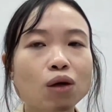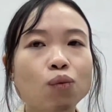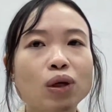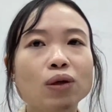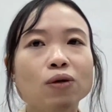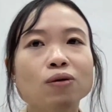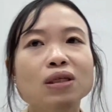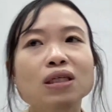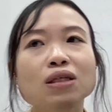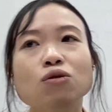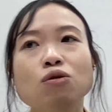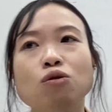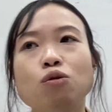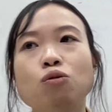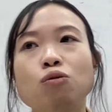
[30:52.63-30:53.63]
will only
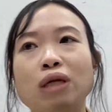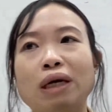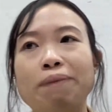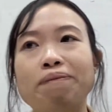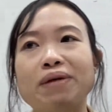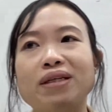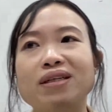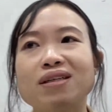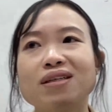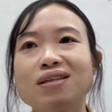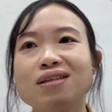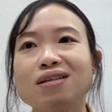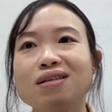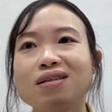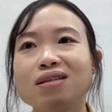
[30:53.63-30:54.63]
use two numbers,
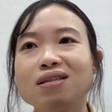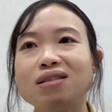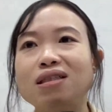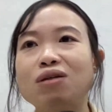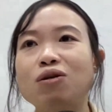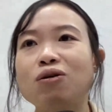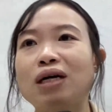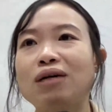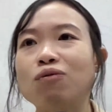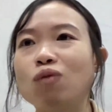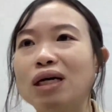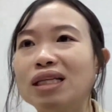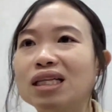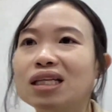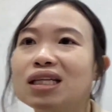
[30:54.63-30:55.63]
0 and
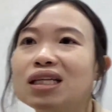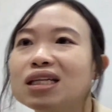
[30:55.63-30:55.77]
1.